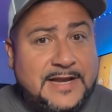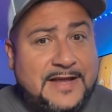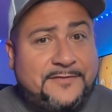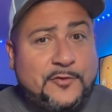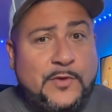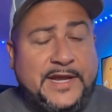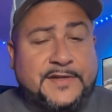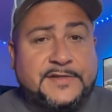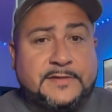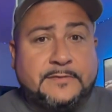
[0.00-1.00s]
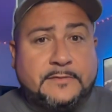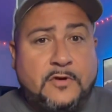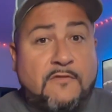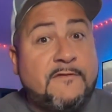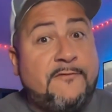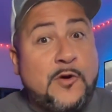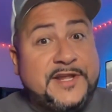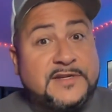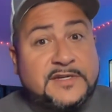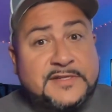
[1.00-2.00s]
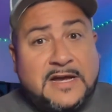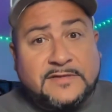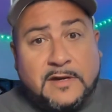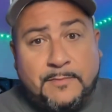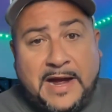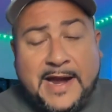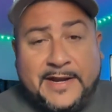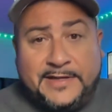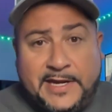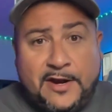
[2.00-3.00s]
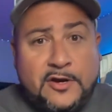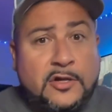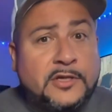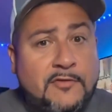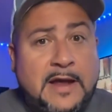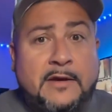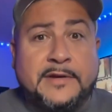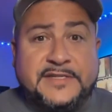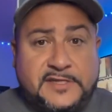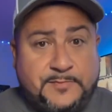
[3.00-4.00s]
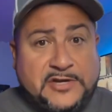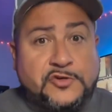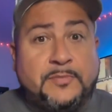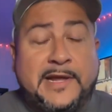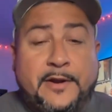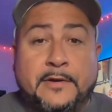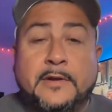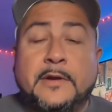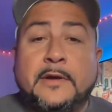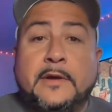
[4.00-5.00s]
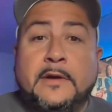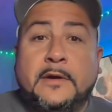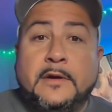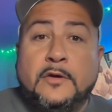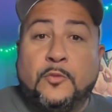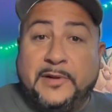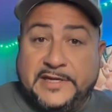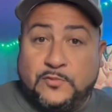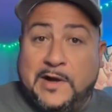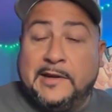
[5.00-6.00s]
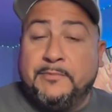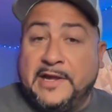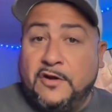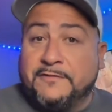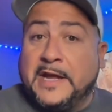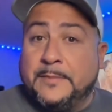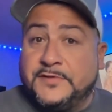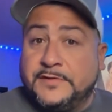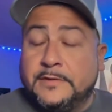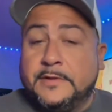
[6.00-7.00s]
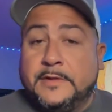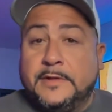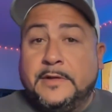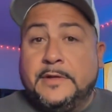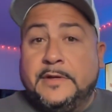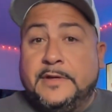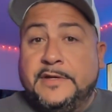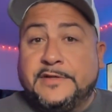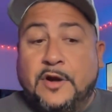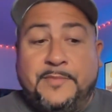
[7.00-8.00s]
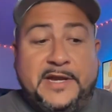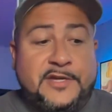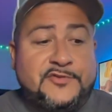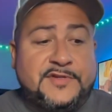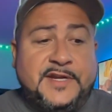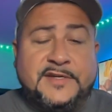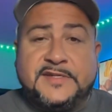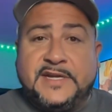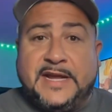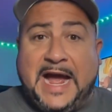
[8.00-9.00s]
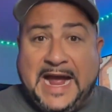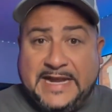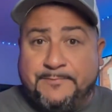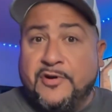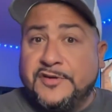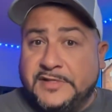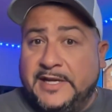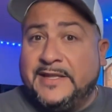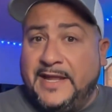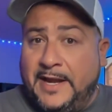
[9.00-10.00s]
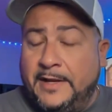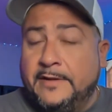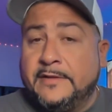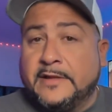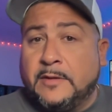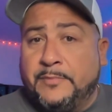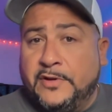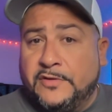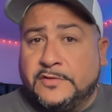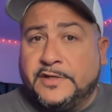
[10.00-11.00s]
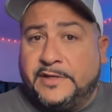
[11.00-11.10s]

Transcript: the last few weeks, over 40 touchdowns combined in the air and on the ground. He's a special player who plays well in playoff games. It's going to be interesting to see. I personally think that the Bills